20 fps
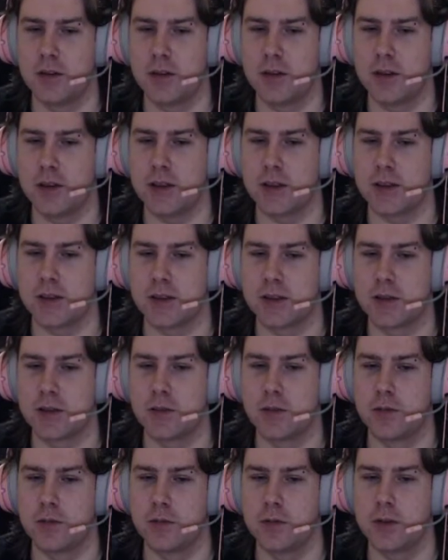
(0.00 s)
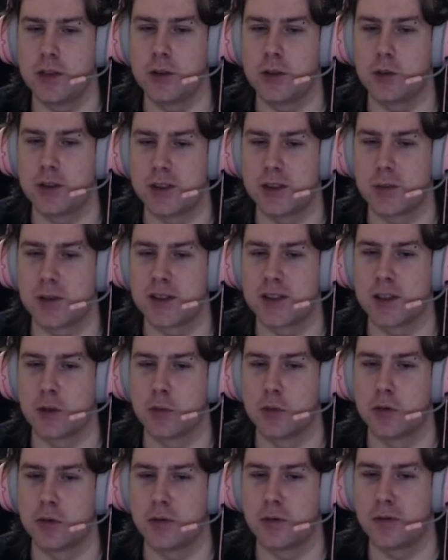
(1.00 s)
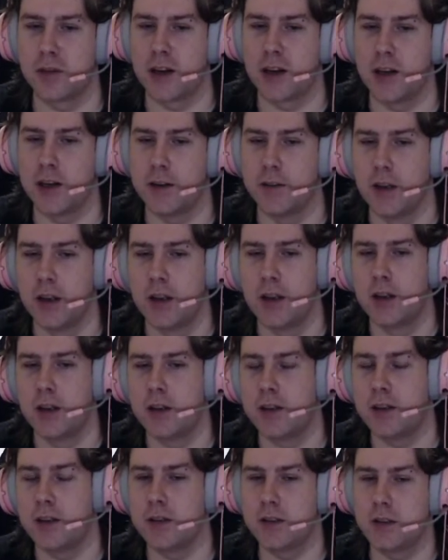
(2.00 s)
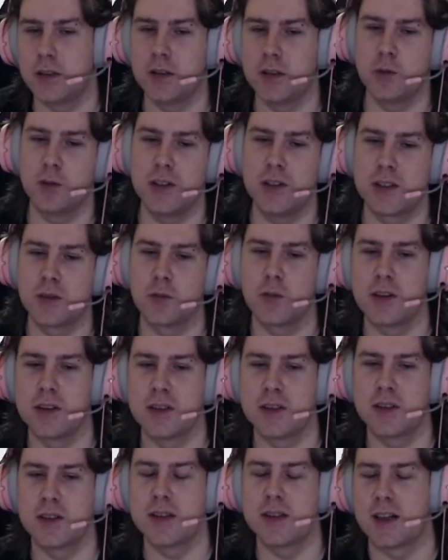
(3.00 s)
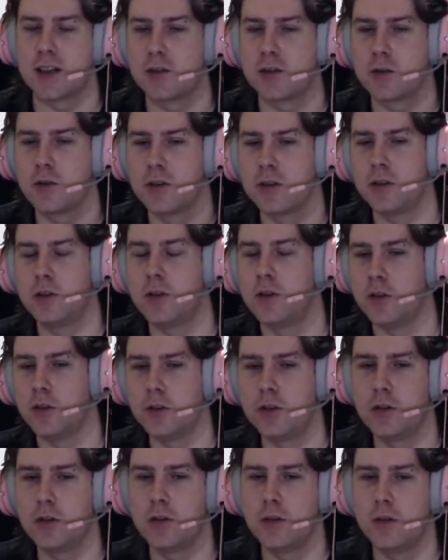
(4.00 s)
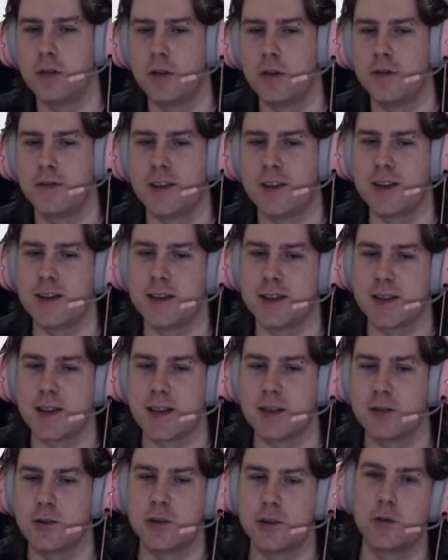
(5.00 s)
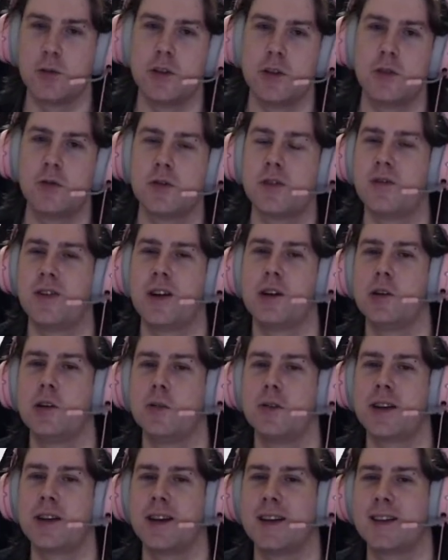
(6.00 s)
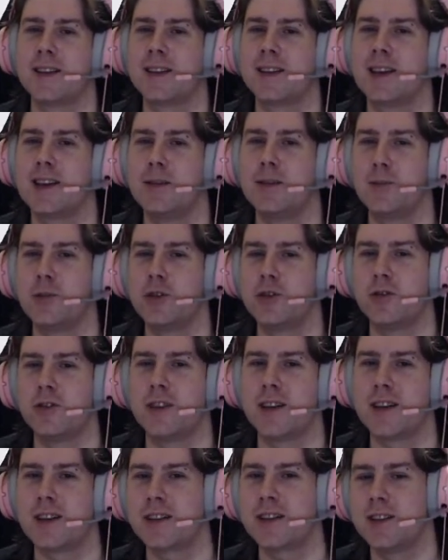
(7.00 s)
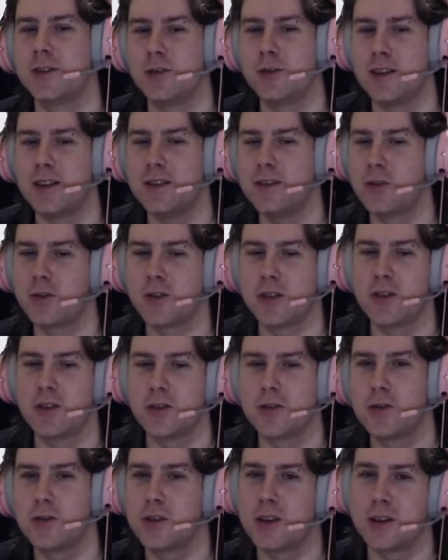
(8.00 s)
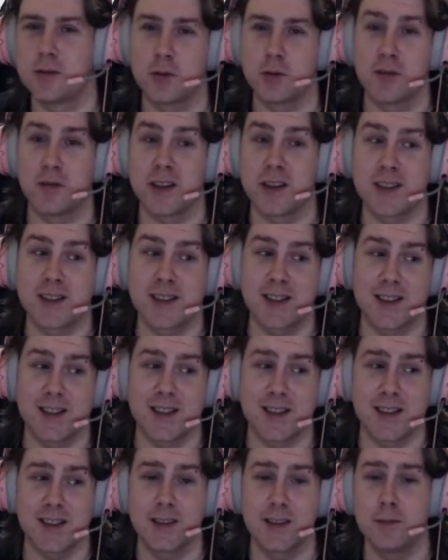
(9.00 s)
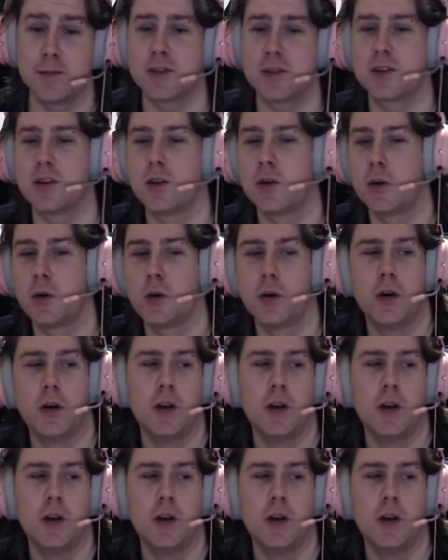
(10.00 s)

is increased by 0.5. And the reason why this is actually good is that you can reduce variable cast time with your dex and your int. You cannot do that with fixed cast time, so